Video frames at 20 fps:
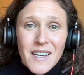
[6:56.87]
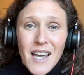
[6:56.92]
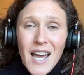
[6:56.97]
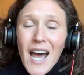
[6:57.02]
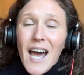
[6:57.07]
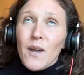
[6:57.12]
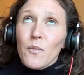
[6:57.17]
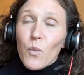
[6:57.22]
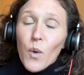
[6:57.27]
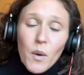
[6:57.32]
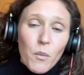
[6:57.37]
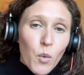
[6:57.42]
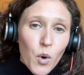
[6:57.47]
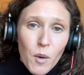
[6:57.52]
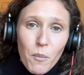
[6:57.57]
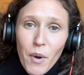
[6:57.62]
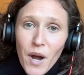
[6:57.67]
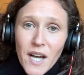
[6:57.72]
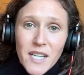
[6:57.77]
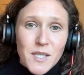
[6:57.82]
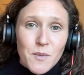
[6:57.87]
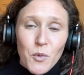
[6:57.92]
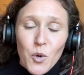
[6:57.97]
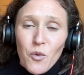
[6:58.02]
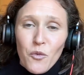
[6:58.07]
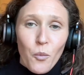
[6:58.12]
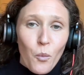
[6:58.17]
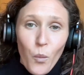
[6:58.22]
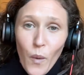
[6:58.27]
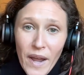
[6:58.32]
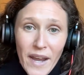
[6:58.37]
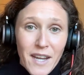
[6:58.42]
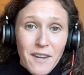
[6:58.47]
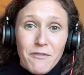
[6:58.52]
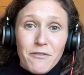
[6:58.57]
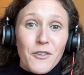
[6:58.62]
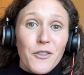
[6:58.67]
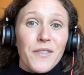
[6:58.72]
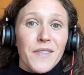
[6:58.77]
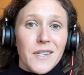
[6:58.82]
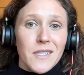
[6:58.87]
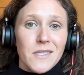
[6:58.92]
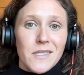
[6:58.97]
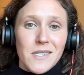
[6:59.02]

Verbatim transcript: and one more possible way for things